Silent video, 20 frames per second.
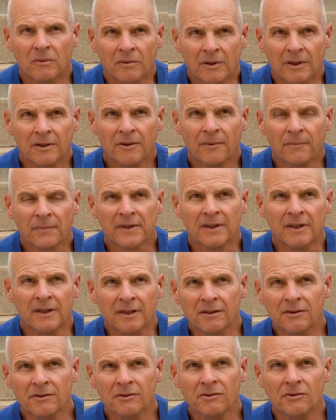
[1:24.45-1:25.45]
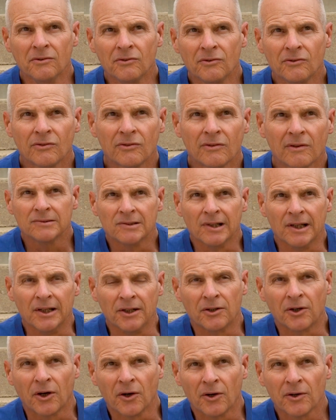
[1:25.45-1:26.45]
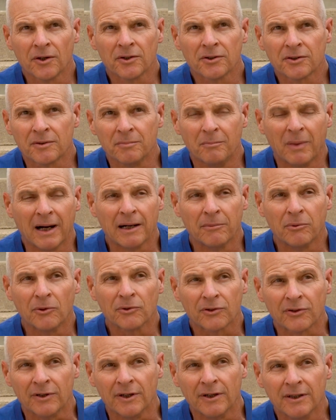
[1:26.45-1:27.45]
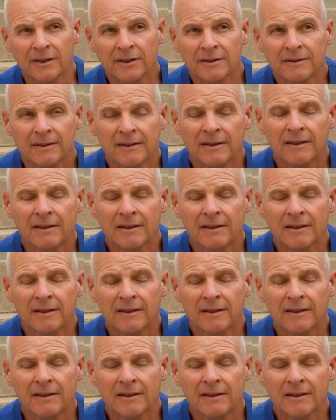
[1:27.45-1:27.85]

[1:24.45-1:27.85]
Well, he's encouraged Bible study,